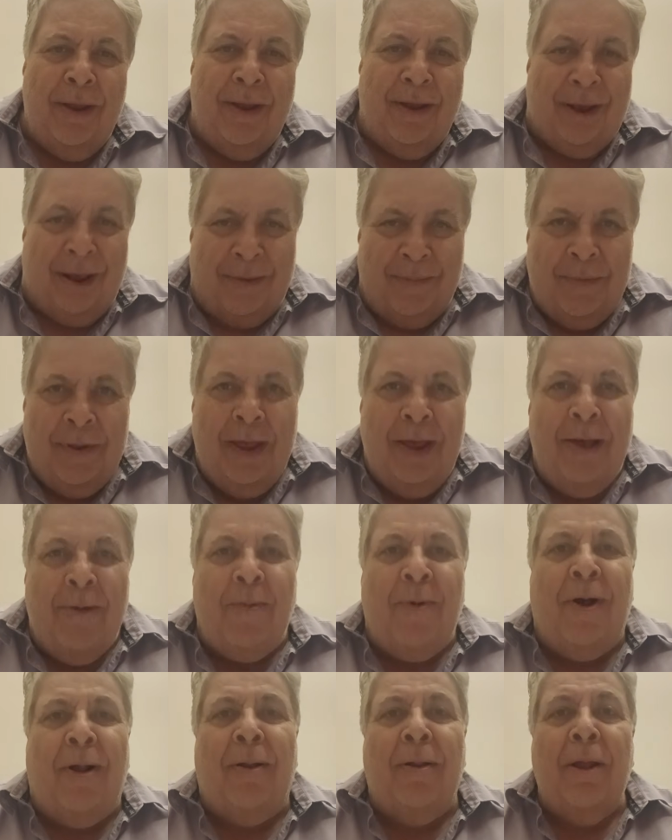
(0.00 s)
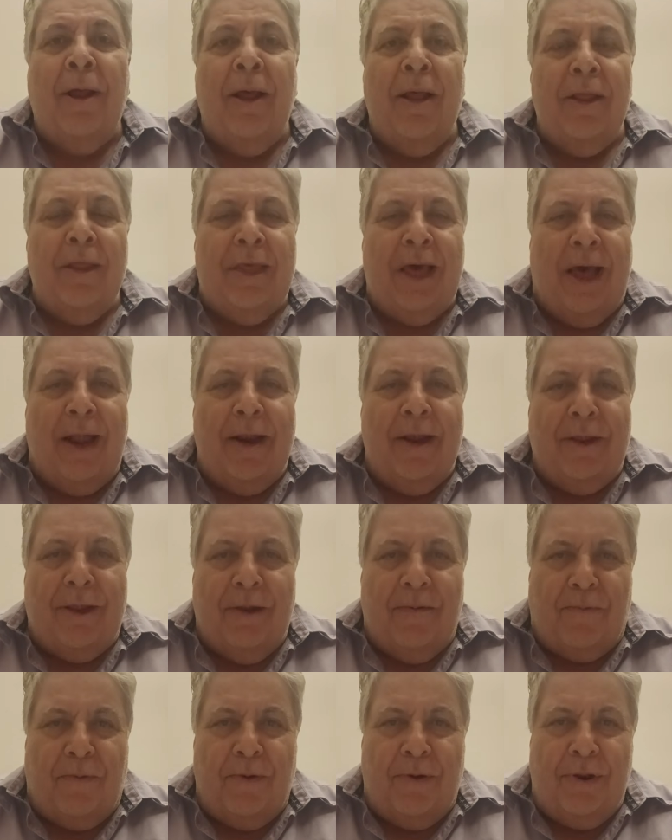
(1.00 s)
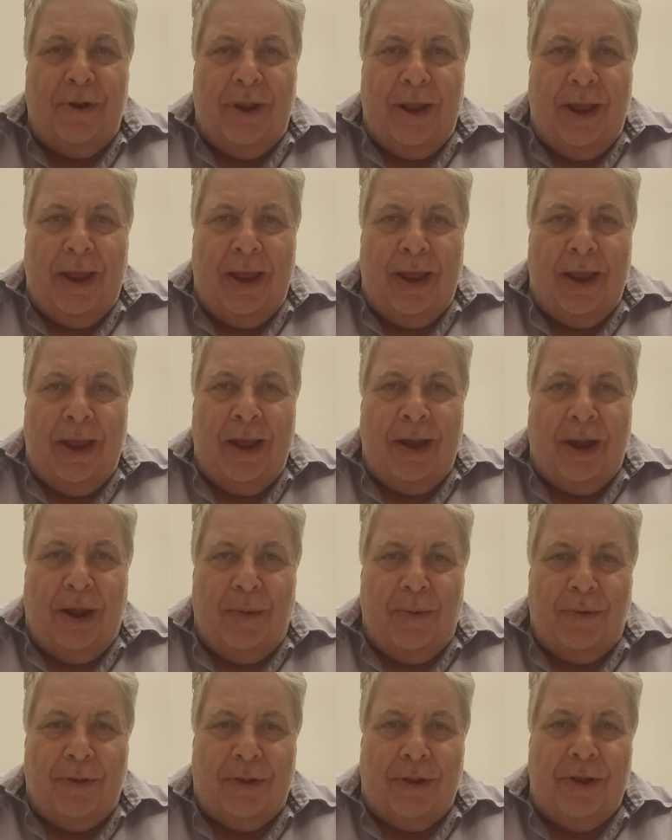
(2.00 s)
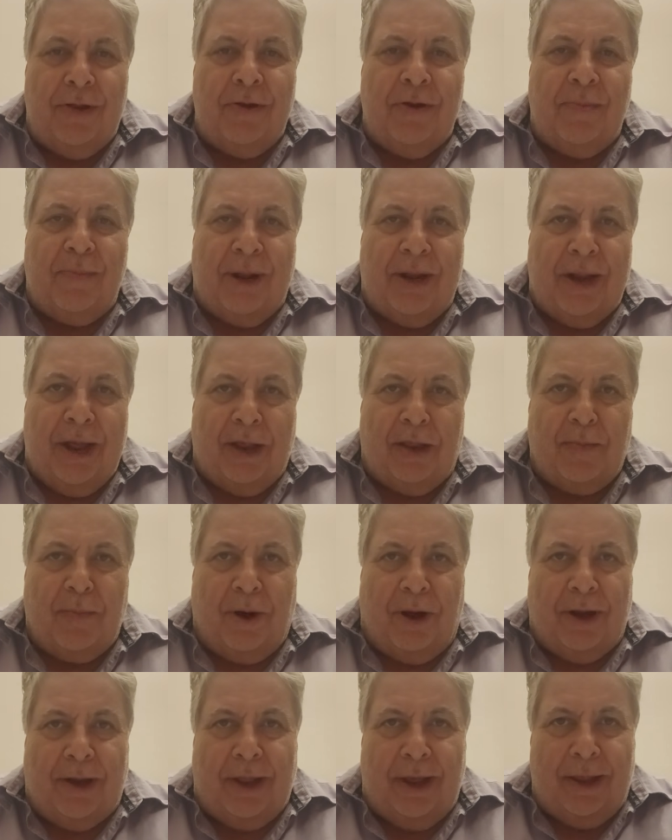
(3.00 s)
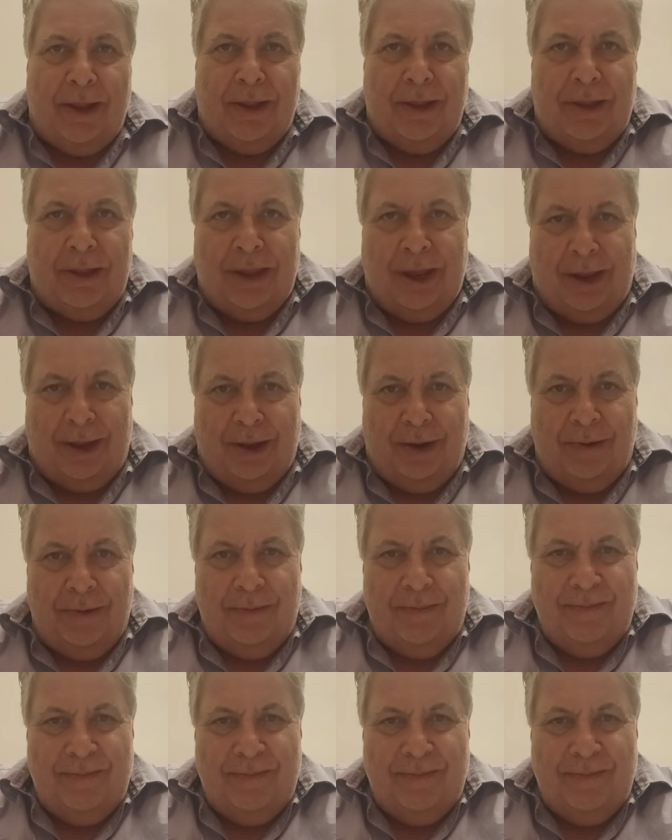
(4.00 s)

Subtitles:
Okay. Well, that is it for today, and I will see you in my next podcast. Thank you.